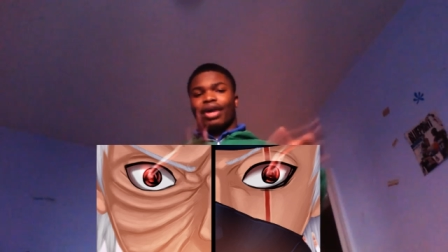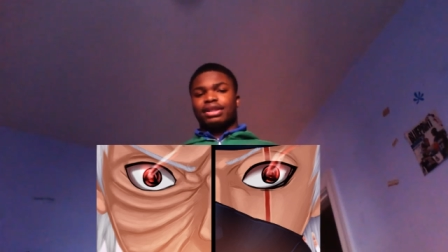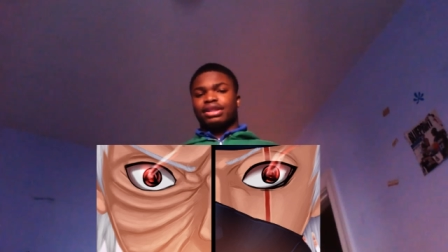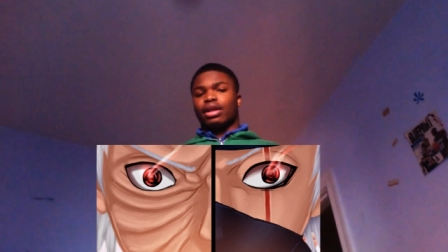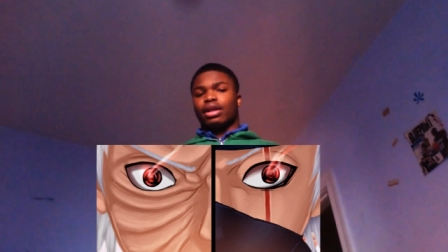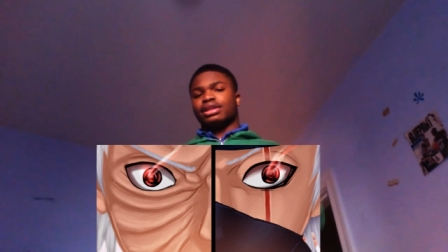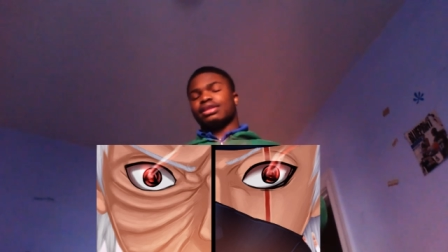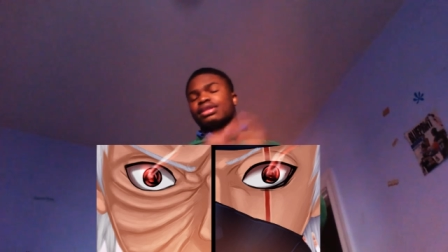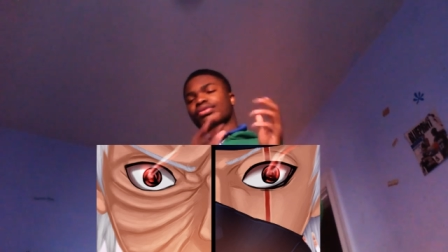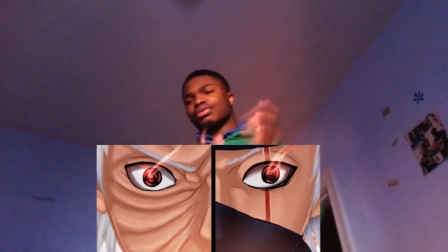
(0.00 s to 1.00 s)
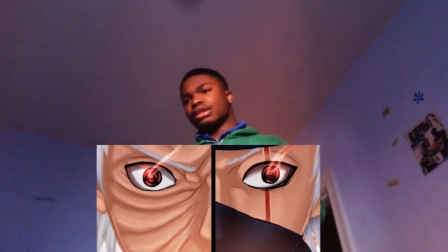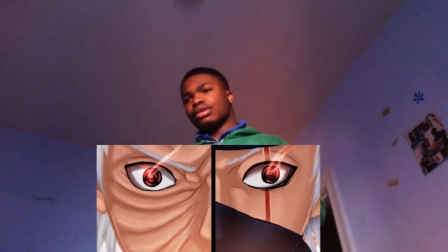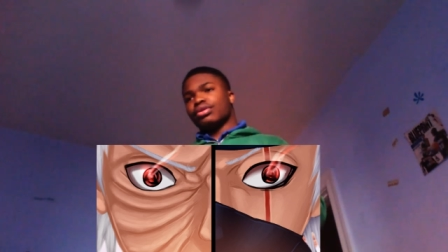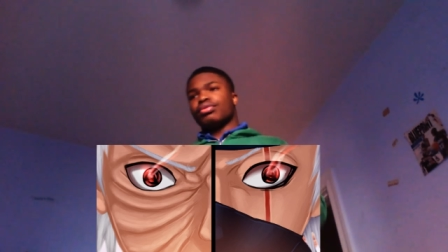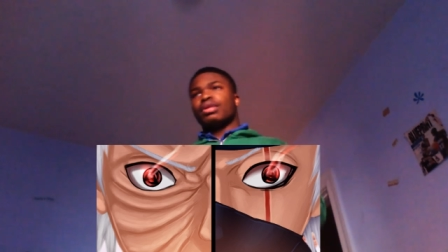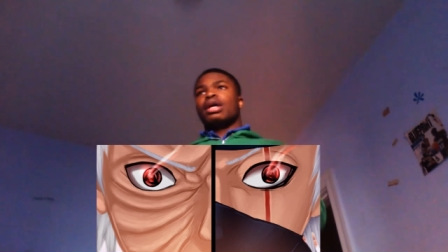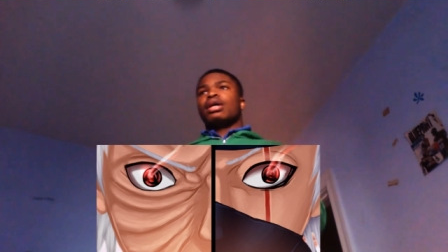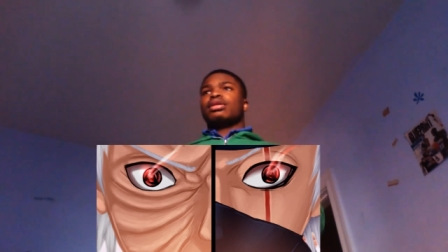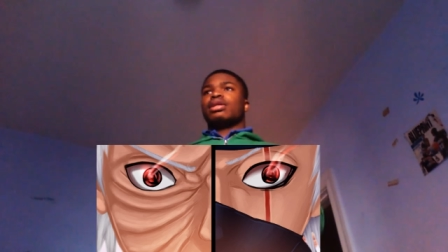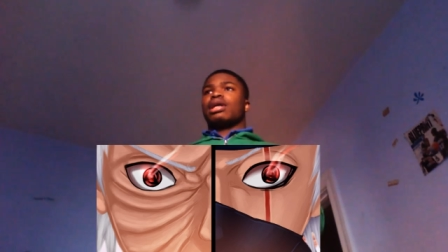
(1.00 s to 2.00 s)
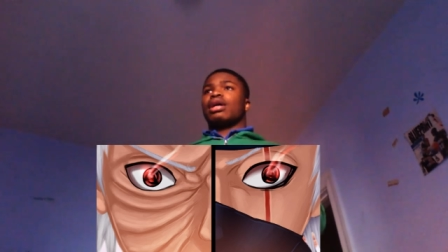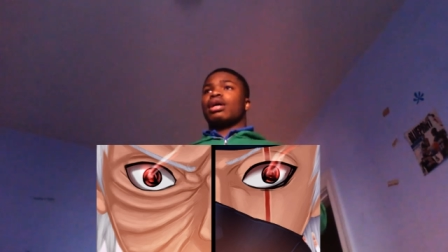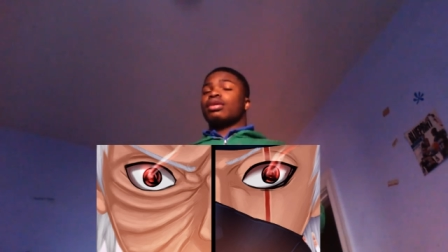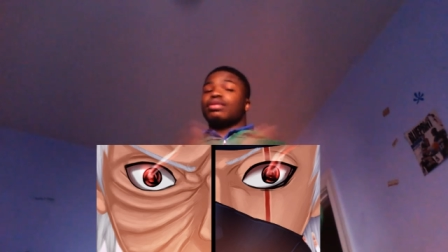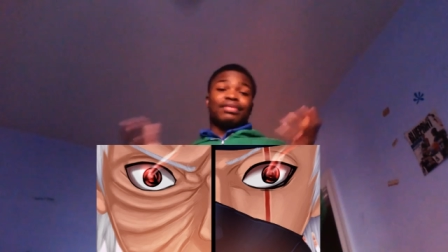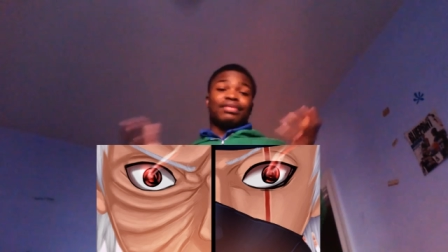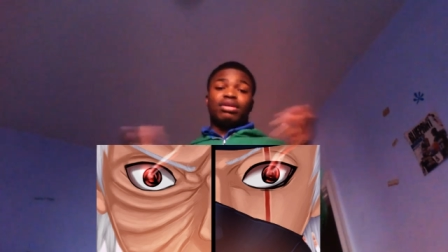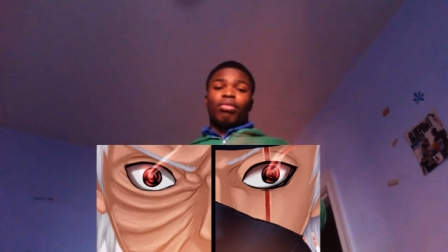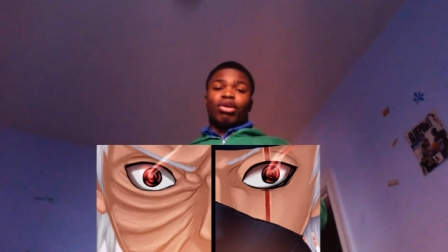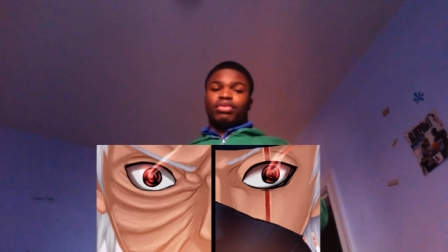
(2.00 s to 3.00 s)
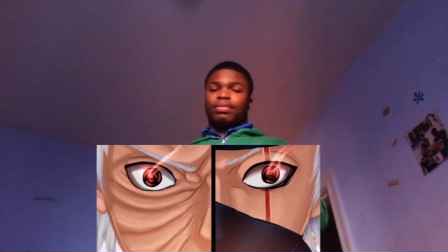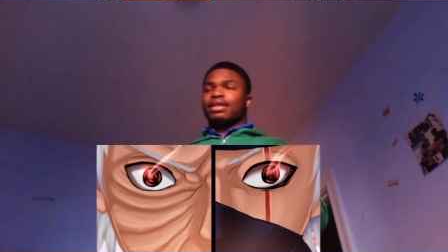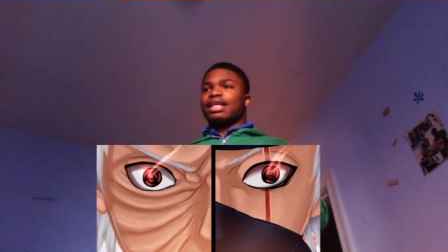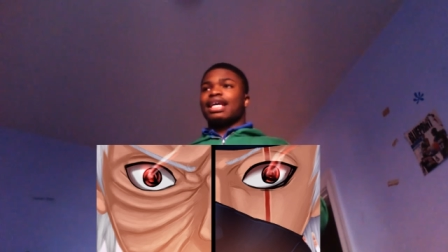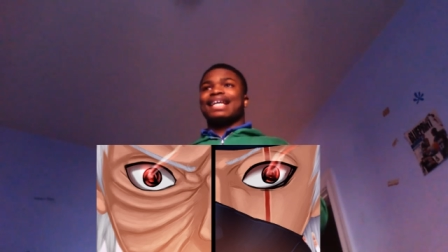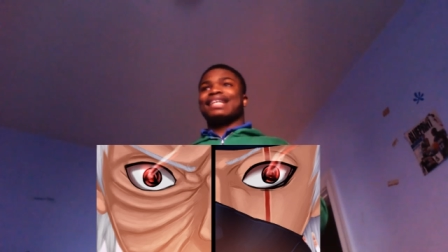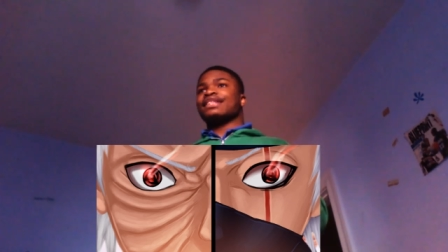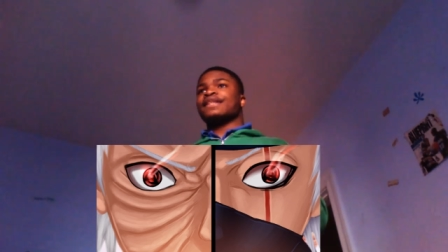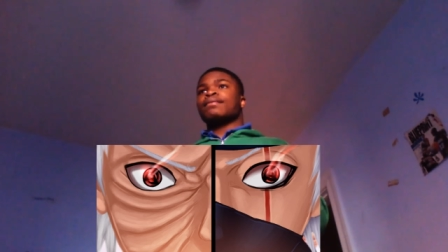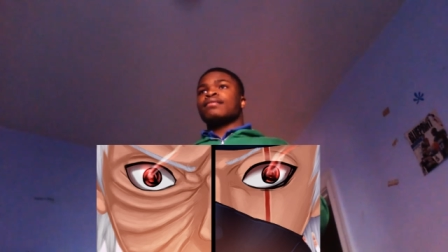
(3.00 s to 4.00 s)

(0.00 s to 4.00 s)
fucking ceiling shits. They'll still, the uh, they're still Madara. But thing is,